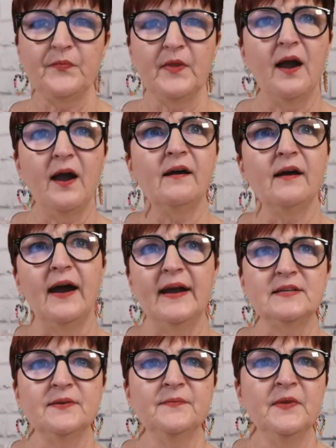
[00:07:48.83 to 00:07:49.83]
All
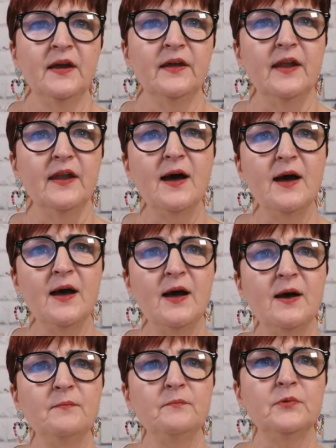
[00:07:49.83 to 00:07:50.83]
right,
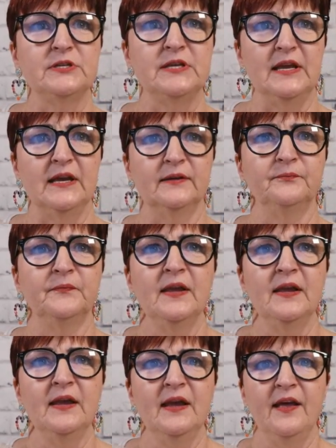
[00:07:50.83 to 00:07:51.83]
number 10,
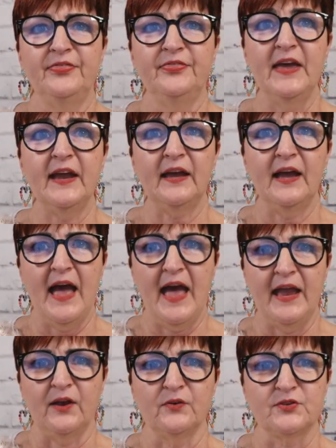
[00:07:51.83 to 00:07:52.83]
thick
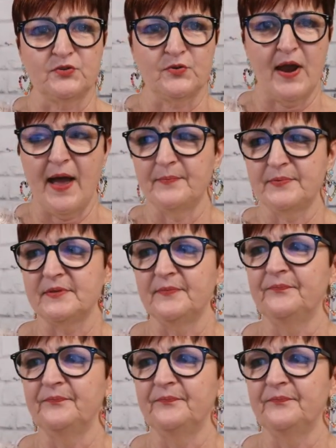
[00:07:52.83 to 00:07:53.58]
ankle straps.